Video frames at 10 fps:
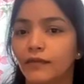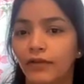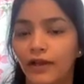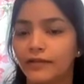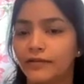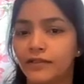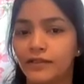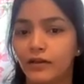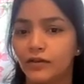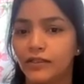5
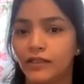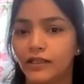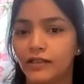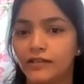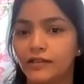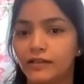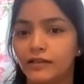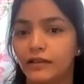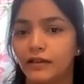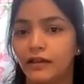or 6
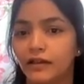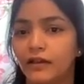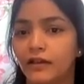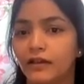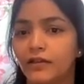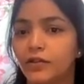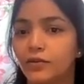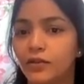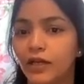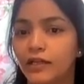
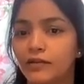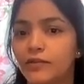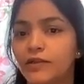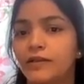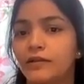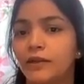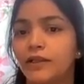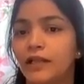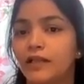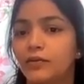two times, but
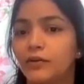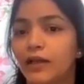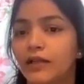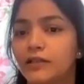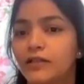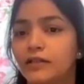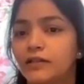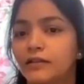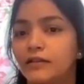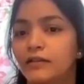then you get
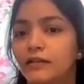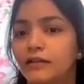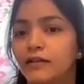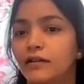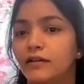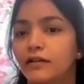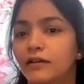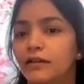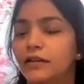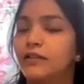
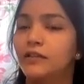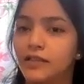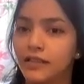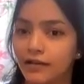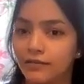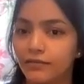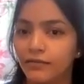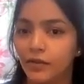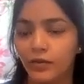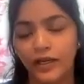the third time,
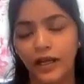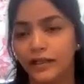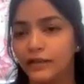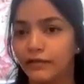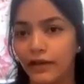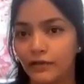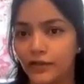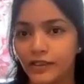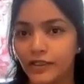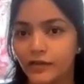you get either 5 or
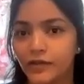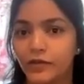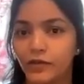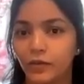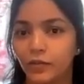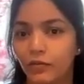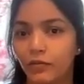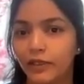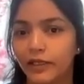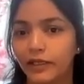6. So the
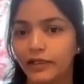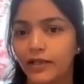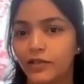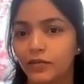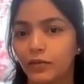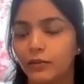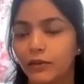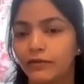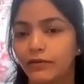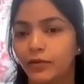probability attached will
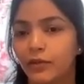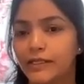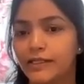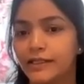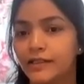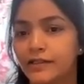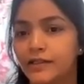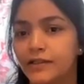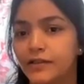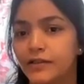be 4/6
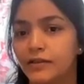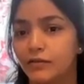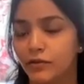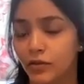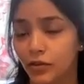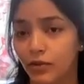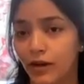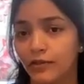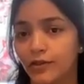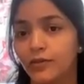to the
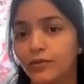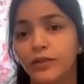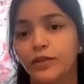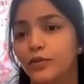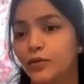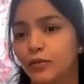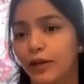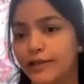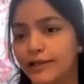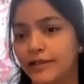power 2 into
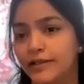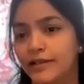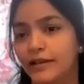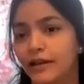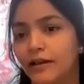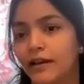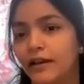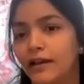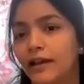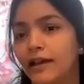2/6.
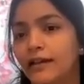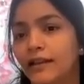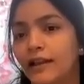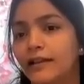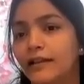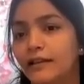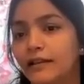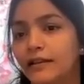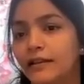And then